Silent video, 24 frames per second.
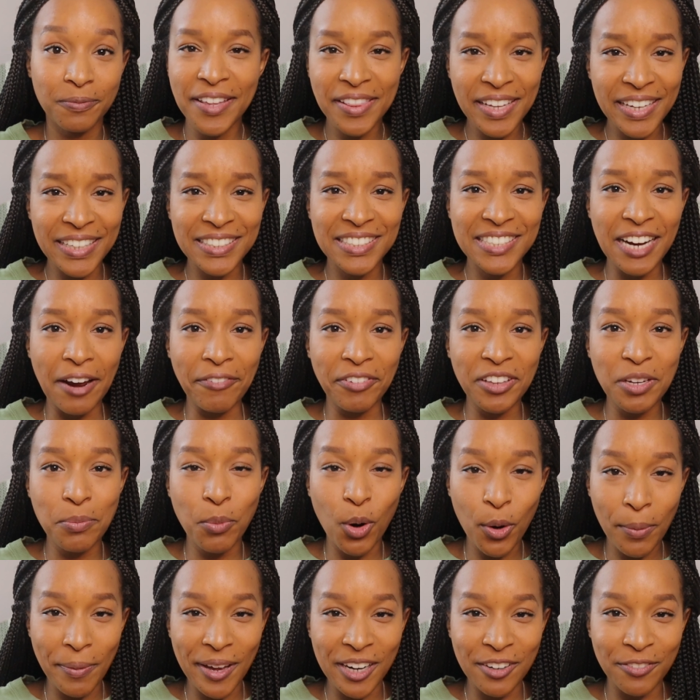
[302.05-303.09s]
I think it's definitely
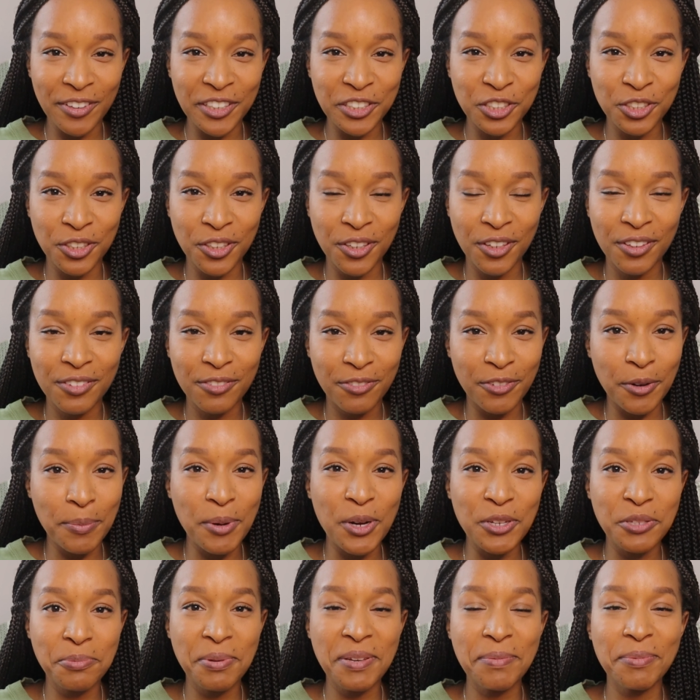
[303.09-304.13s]
more beneficial for
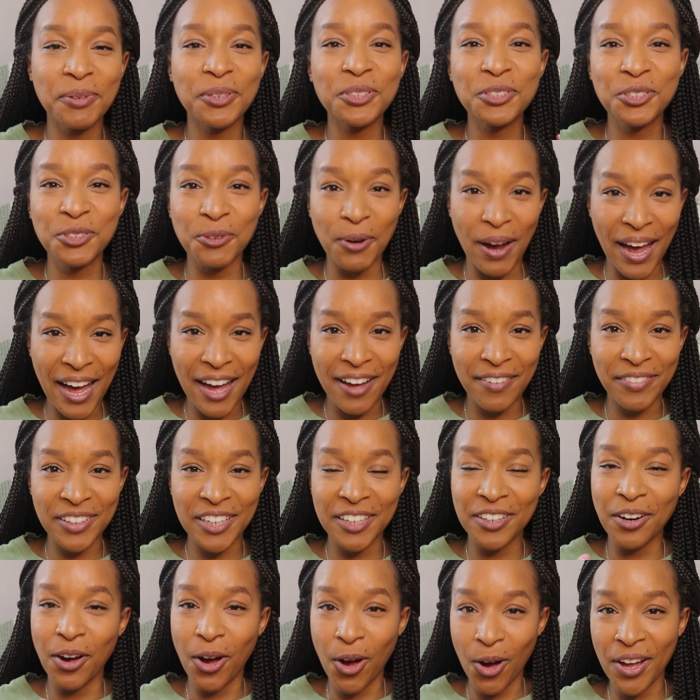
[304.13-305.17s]
most people to have
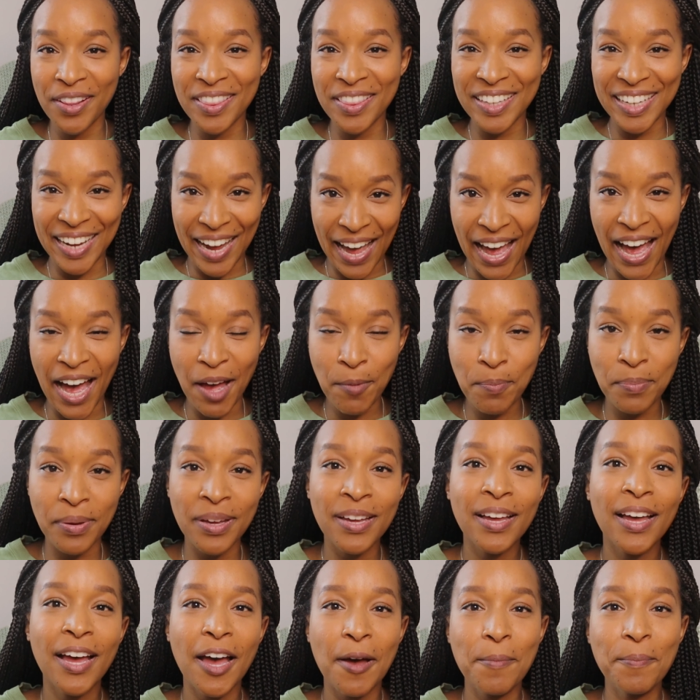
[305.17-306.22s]
it on the app,
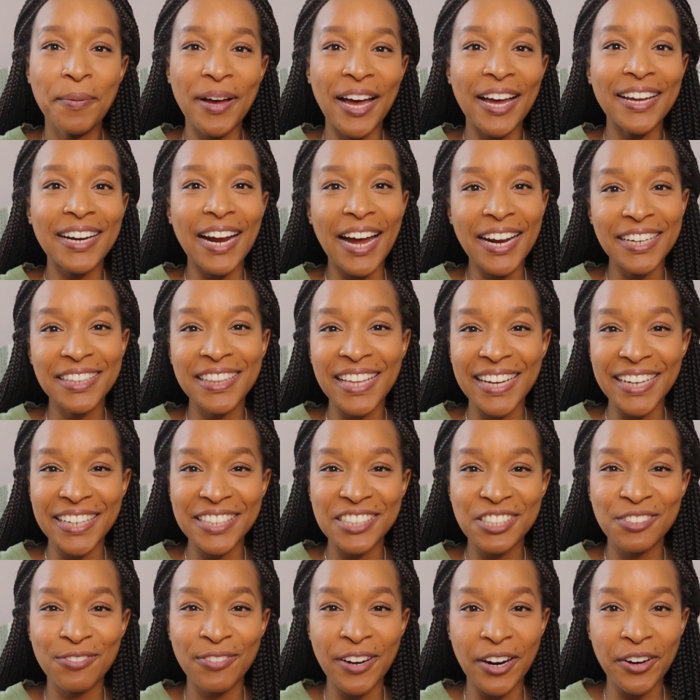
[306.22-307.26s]
but I think
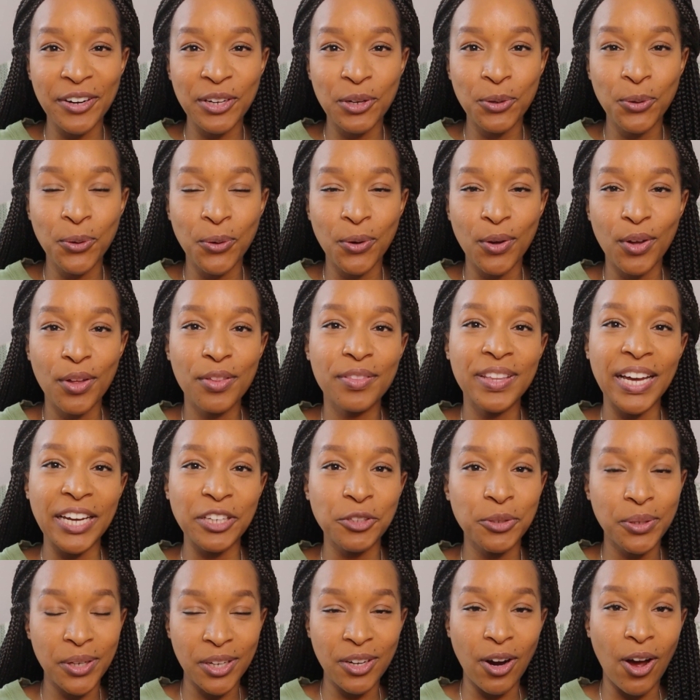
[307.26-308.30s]
it's very cool
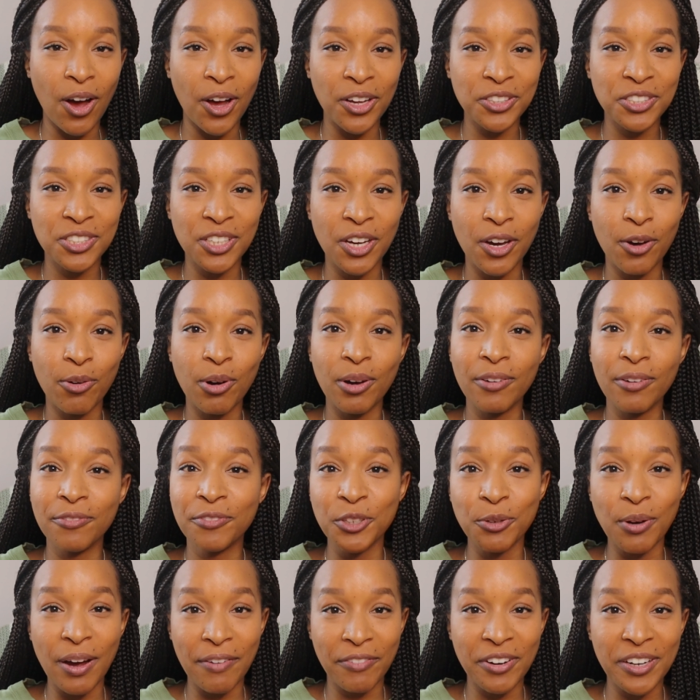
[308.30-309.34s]
that you can also
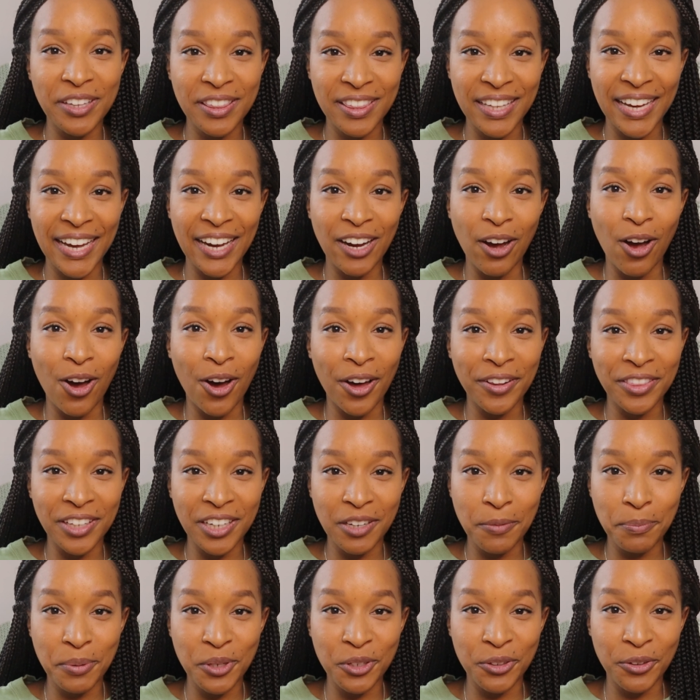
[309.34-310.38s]
view everything on
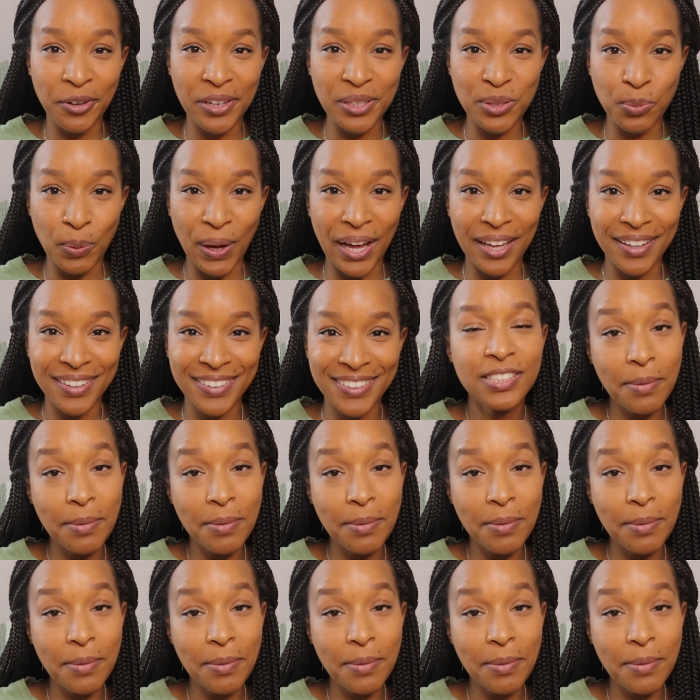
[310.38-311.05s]
the computer as well.